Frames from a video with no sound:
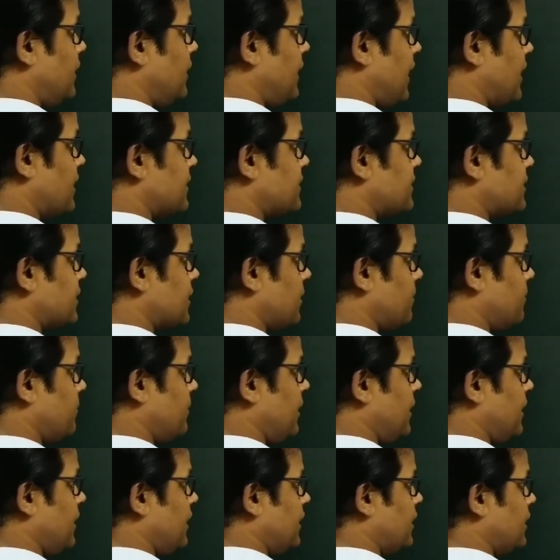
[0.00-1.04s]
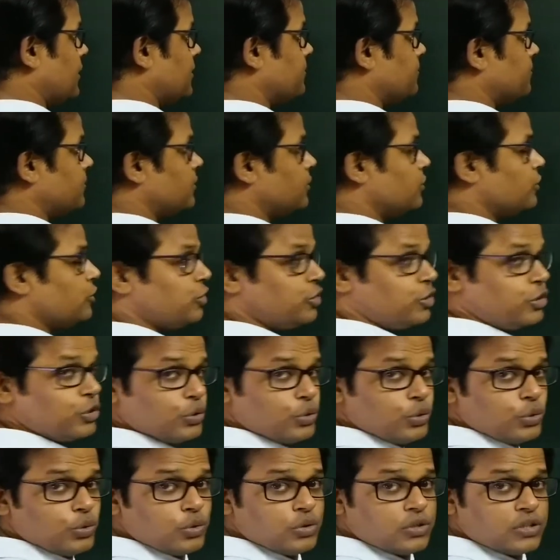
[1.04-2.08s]
denser medium
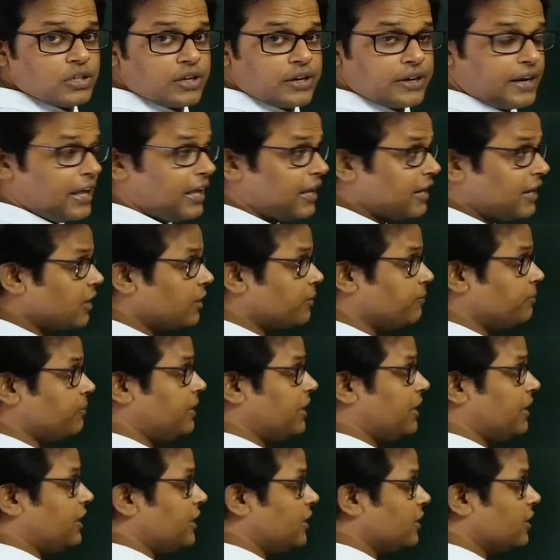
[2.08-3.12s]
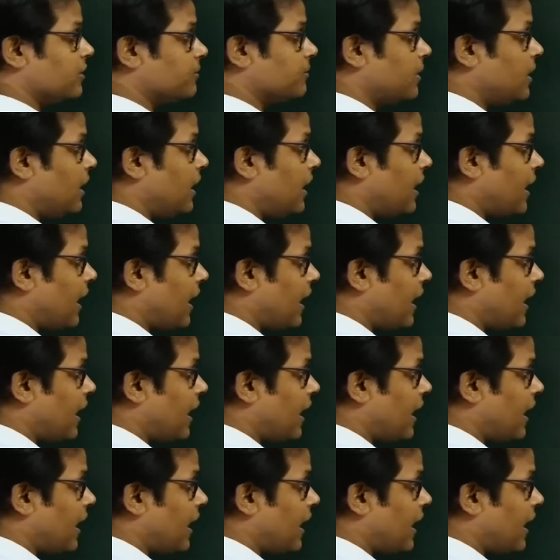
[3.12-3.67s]
to the rarer medium,